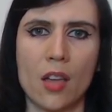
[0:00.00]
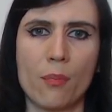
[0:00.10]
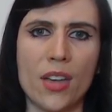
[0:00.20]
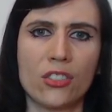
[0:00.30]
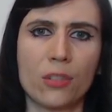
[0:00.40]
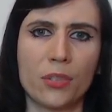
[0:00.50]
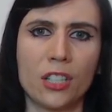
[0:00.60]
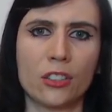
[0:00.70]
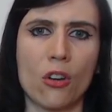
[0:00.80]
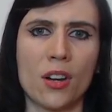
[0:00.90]
Ben
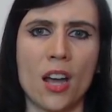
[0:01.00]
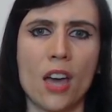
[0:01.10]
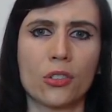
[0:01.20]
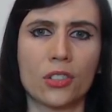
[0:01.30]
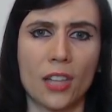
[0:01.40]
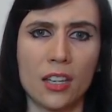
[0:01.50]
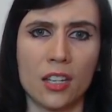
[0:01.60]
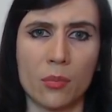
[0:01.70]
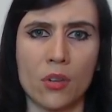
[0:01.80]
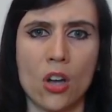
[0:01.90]
Shapiro and others like
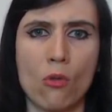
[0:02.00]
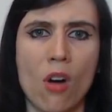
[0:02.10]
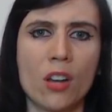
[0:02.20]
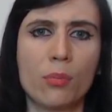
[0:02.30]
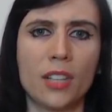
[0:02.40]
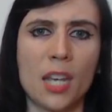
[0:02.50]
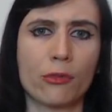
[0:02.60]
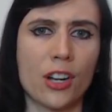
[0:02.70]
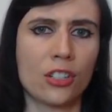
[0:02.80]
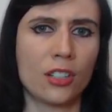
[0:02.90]
him want to blame
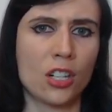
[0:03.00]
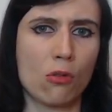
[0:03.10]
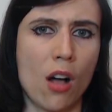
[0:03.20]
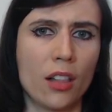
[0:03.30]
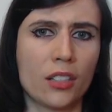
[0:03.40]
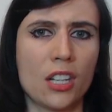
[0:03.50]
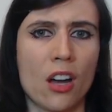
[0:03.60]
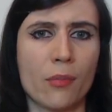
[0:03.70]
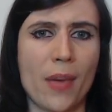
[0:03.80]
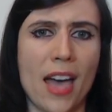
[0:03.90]
racial inequality
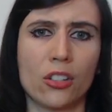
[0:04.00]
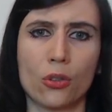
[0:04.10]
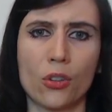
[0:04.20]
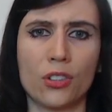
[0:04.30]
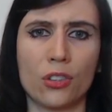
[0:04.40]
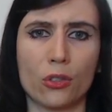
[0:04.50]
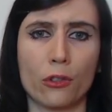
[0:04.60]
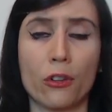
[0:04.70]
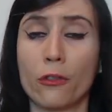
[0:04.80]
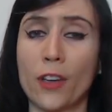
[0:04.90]
on bad choices
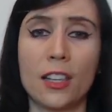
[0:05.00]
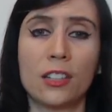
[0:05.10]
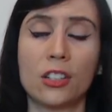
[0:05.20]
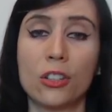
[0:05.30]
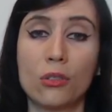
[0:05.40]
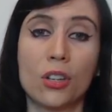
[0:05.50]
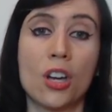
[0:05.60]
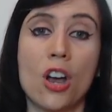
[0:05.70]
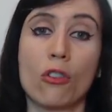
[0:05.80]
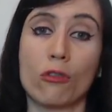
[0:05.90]
or failing to do the
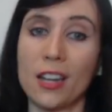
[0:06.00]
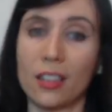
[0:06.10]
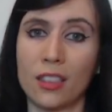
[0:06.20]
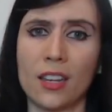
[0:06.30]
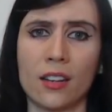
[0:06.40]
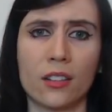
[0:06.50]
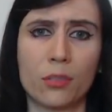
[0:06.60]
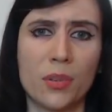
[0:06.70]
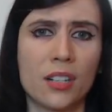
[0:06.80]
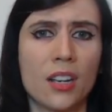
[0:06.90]
right
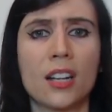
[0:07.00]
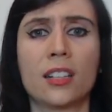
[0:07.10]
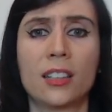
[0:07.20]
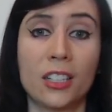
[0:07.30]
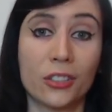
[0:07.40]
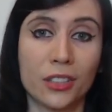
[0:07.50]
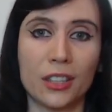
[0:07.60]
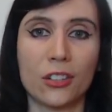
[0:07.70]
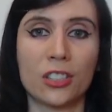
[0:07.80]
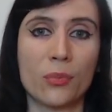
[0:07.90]
things, but clearly
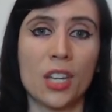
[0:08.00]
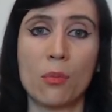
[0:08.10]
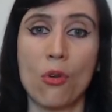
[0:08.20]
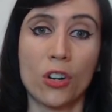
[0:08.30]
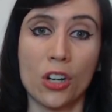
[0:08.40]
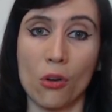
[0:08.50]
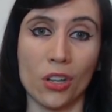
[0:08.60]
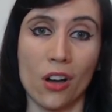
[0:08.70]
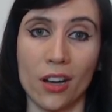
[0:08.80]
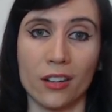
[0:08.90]
there's something more
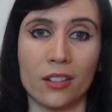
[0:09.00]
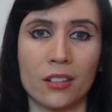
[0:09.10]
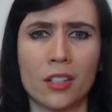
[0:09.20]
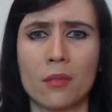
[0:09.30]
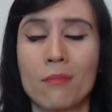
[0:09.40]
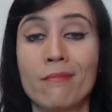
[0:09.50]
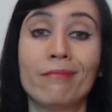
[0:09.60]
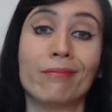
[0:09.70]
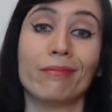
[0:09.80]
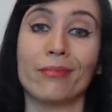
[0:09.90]
going
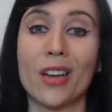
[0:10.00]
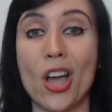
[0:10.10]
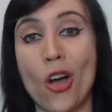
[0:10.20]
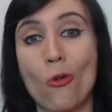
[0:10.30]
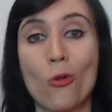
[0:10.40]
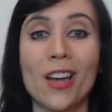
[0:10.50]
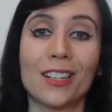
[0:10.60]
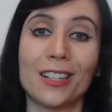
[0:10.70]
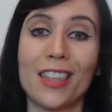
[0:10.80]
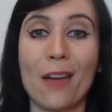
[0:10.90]
on. What
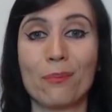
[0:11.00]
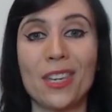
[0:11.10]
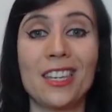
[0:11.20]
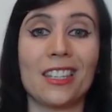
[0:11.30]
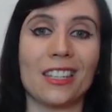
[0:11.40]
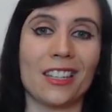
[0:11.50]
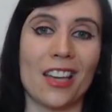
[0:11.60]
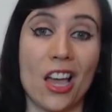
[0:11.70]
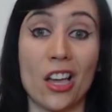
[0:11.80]
could that be?